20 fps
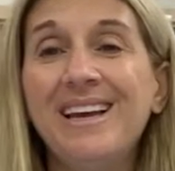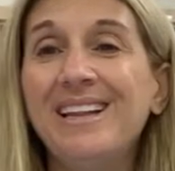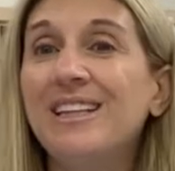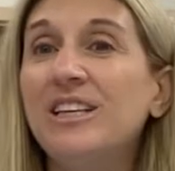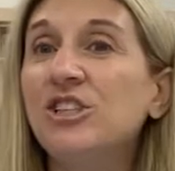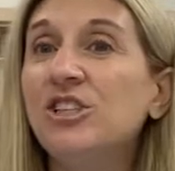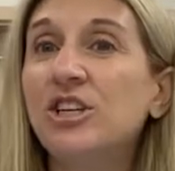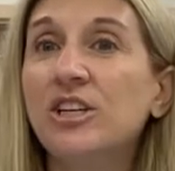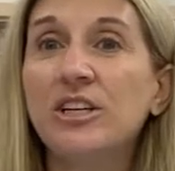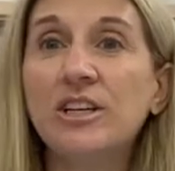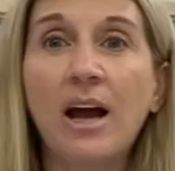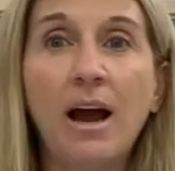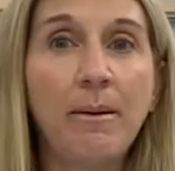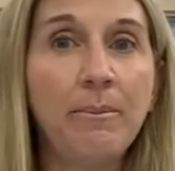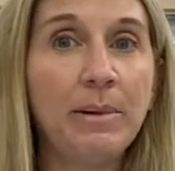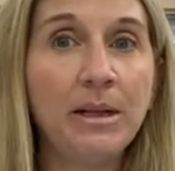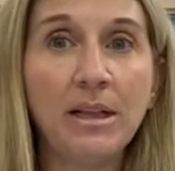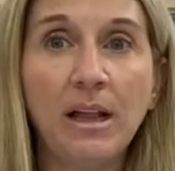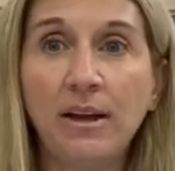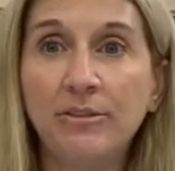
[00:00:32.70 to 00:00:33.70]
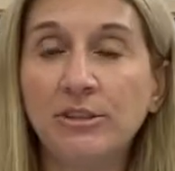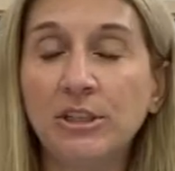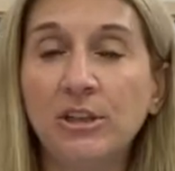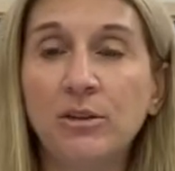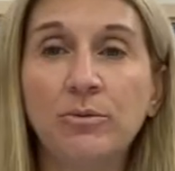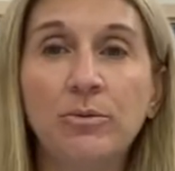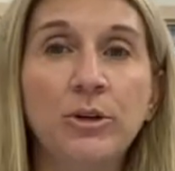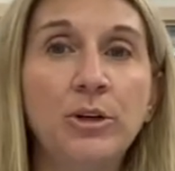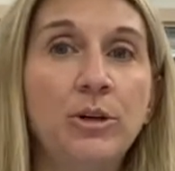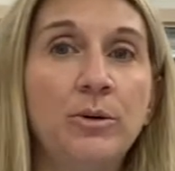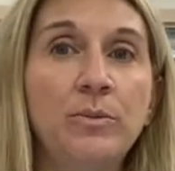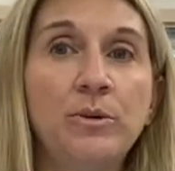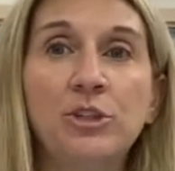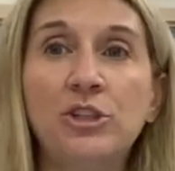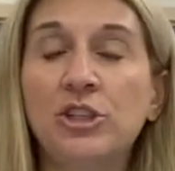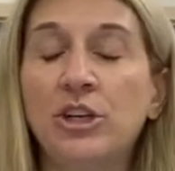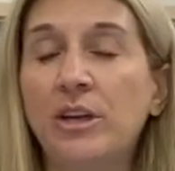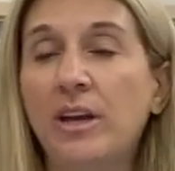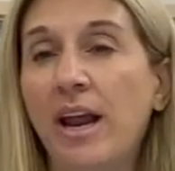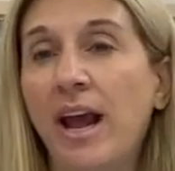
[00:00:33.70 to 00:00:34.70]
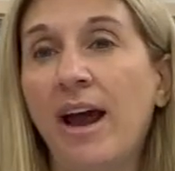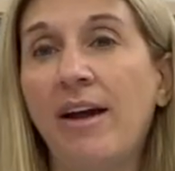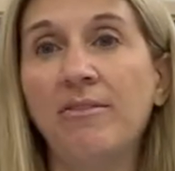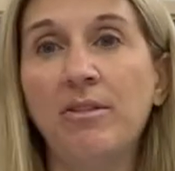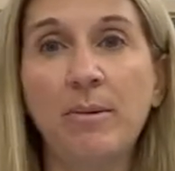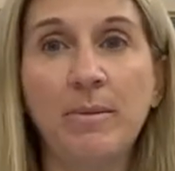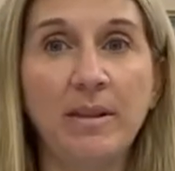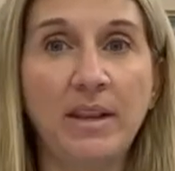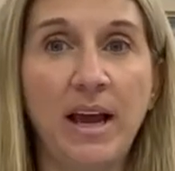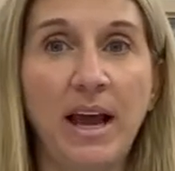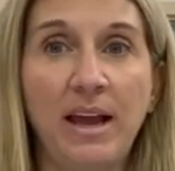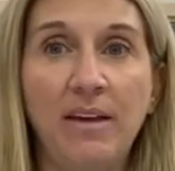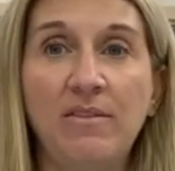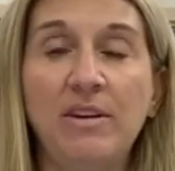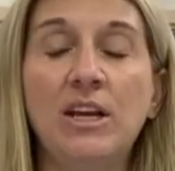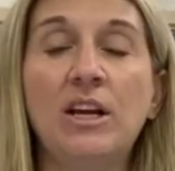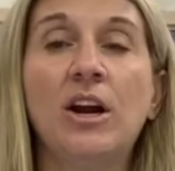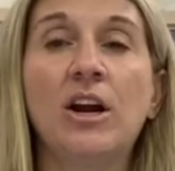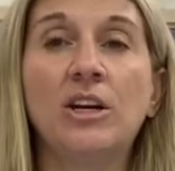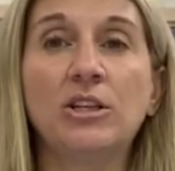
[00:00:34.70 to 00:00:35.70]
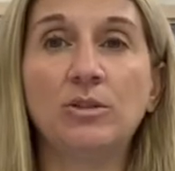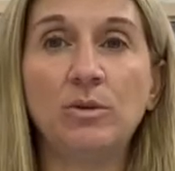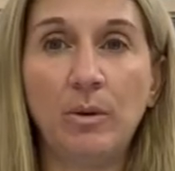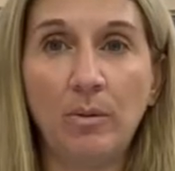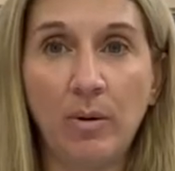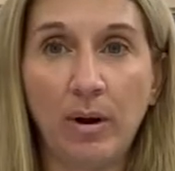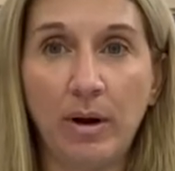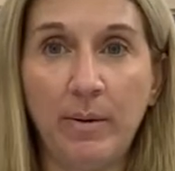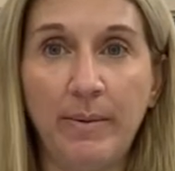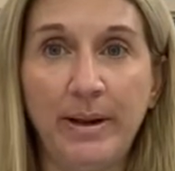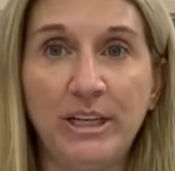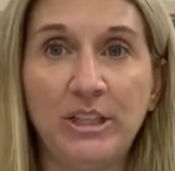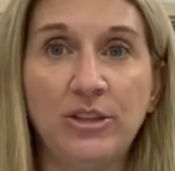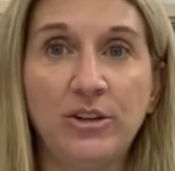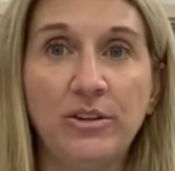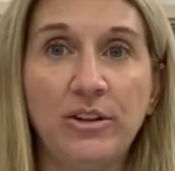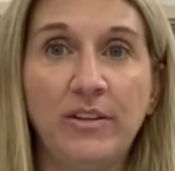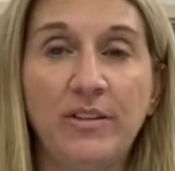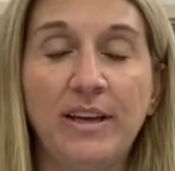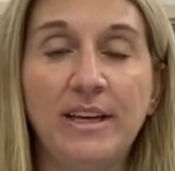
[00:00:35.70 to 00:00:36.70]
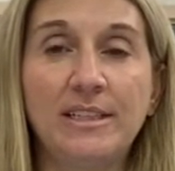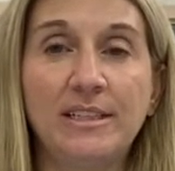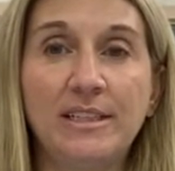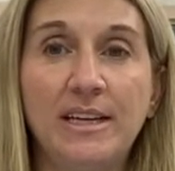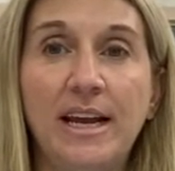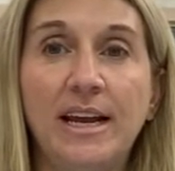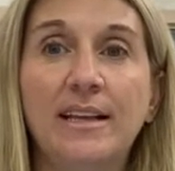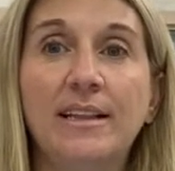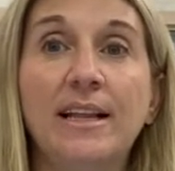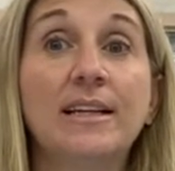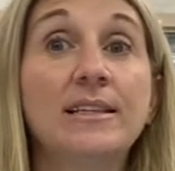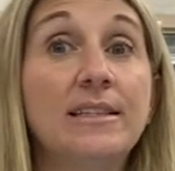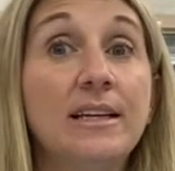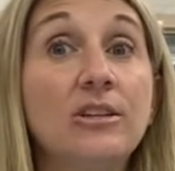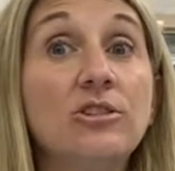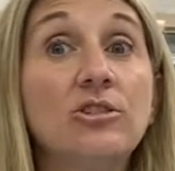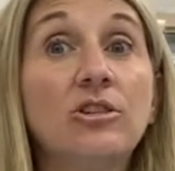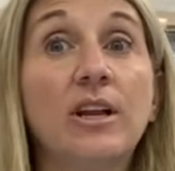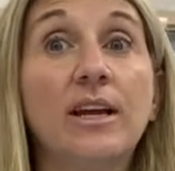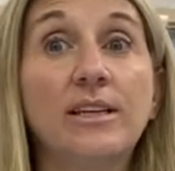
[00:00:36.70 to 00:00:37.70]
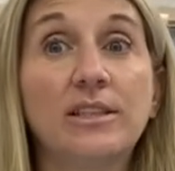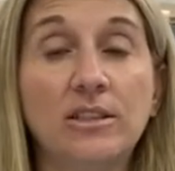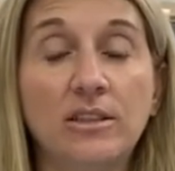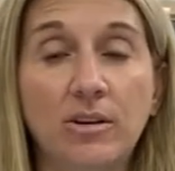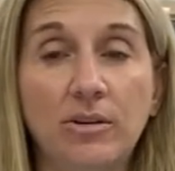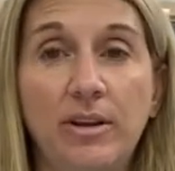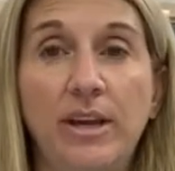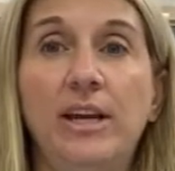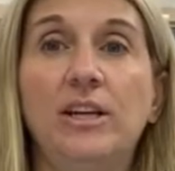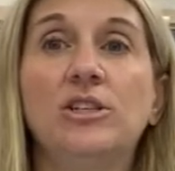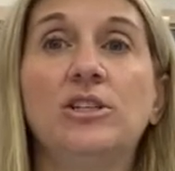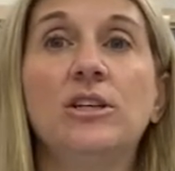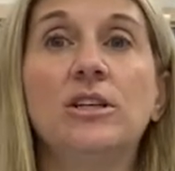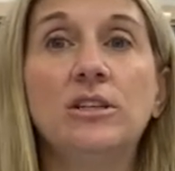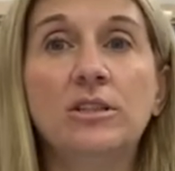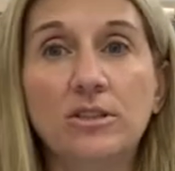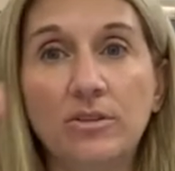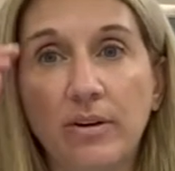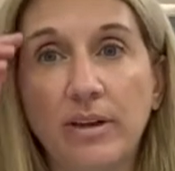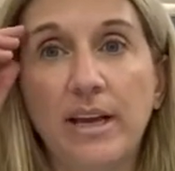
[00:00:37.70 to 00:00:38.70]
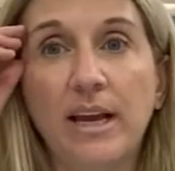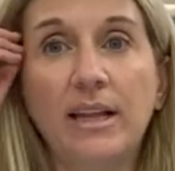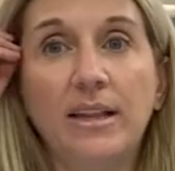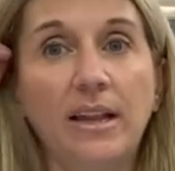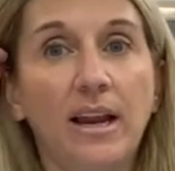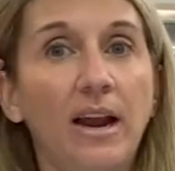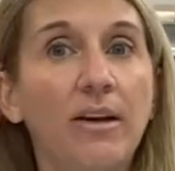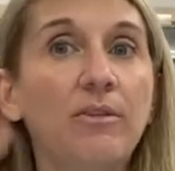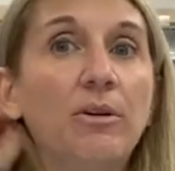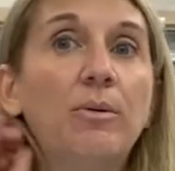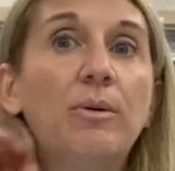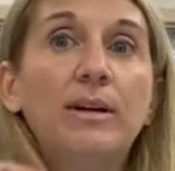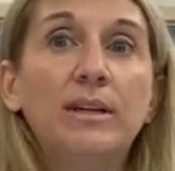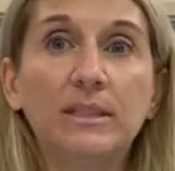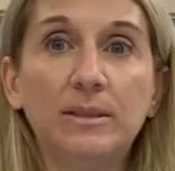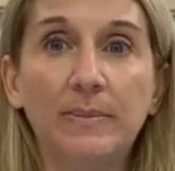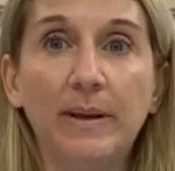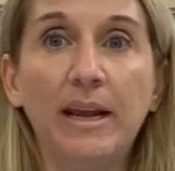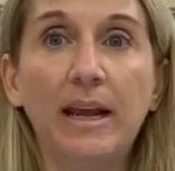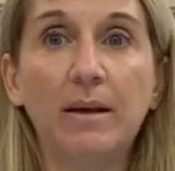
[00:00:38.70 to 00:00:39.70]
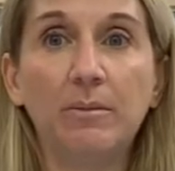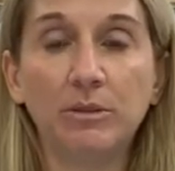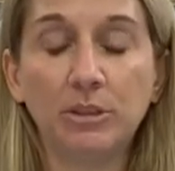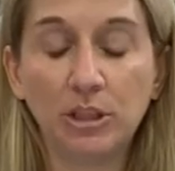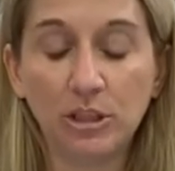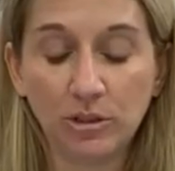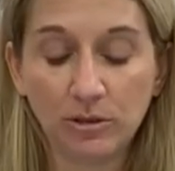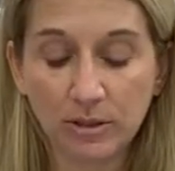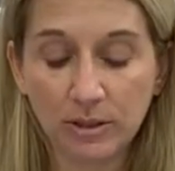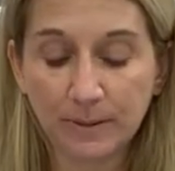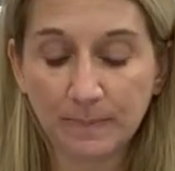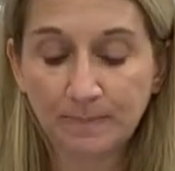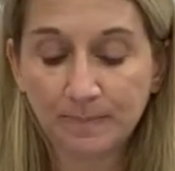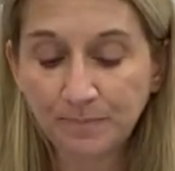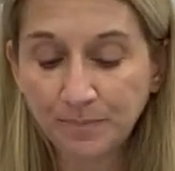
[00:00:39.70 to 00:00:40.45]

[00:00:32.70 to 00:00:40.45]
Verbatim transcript: These should not be left in the room. You shouldn't have them in the IV carts. We wanna make sure that they stay in that centralized location. So again, that everyone is being able to use them.